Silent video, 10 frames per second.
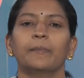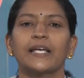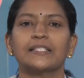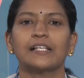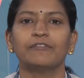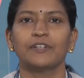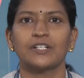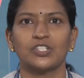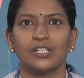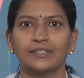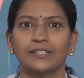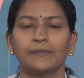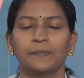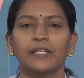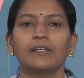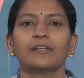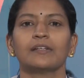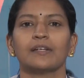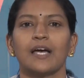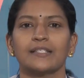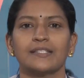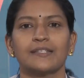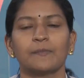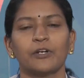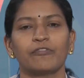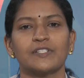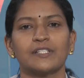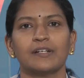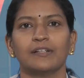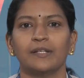Myself, Sheethal P., Assistant Professor,